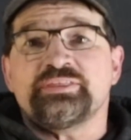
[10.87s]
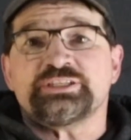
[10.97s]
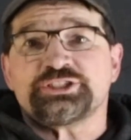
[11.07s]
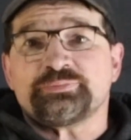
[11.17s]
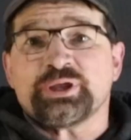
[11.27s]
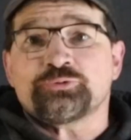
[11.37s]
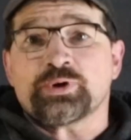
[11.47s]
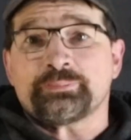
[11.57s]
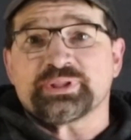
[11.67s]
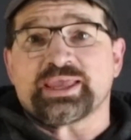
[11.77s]
this should make
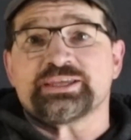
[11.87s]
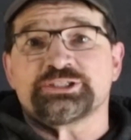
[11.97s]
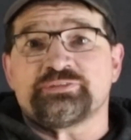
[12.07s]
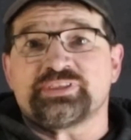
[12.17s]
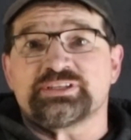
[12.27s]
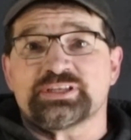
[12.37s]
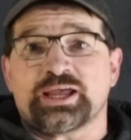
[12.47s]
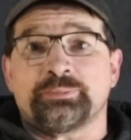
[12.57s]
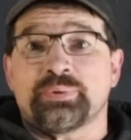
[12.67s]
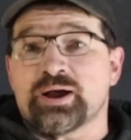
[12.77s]
replication of the
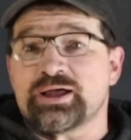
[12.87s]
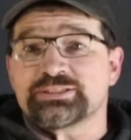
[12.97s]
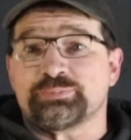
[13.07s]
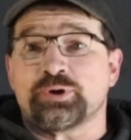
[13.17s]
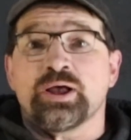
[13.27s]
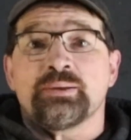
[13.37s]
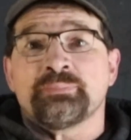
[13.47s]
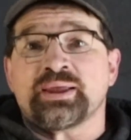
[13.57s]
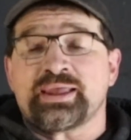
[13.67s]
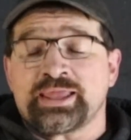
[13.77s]
design possible
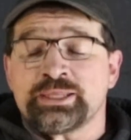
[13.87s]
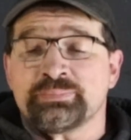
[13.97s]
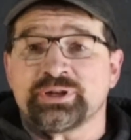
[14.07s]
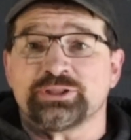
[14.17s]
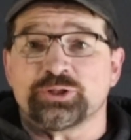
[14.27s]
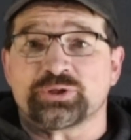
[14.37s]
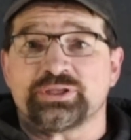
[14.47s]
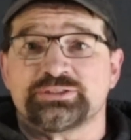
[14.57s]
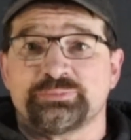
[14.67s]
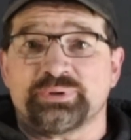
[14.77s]
by anybody
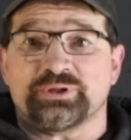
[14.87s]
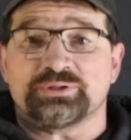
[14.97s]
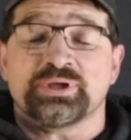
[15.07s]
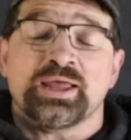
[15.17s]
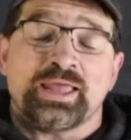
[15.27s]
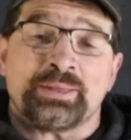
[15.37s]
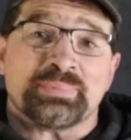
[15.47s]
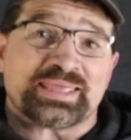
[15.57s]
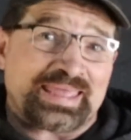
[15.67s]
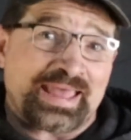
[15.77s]
looking to build a
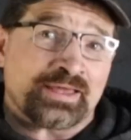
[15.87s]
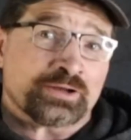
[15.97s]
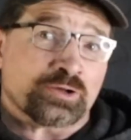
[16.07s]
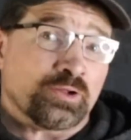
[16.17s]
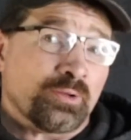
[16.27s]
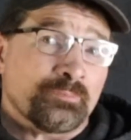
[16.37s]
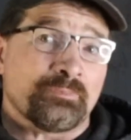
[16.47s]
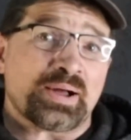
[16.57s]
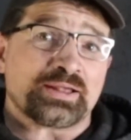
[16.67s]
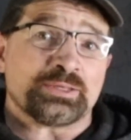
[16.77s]
mechanical,
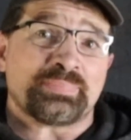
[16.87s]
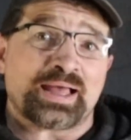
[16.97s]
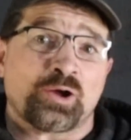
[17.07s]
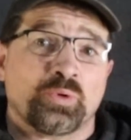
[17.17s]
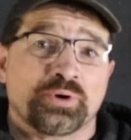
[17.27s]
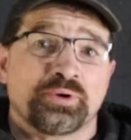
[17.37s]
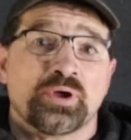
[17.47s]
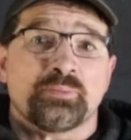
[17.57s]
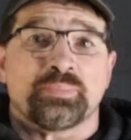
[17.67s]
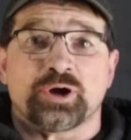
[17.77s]

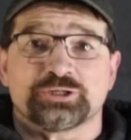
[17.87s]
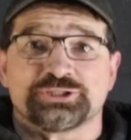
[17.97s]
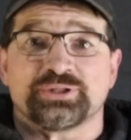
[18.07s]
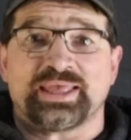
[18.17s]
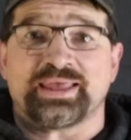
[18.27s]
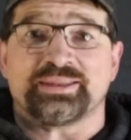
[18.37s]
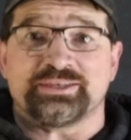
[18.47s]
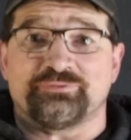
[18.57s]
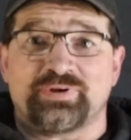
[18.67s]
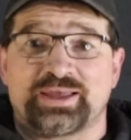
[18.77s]
body-powered, partial
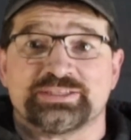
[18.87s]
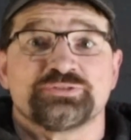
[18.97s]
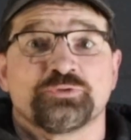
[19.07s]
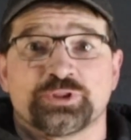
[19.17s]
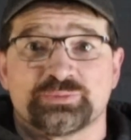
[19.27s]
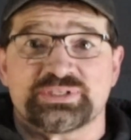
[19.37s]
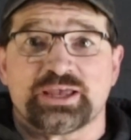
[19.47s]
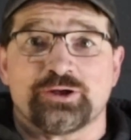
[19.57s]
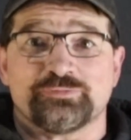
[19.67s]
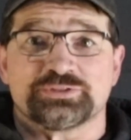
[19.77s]
hand device for
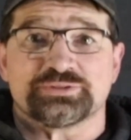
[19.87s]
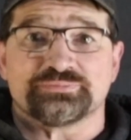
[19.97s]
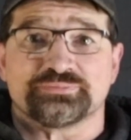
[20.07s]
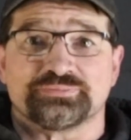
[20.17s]
themselves.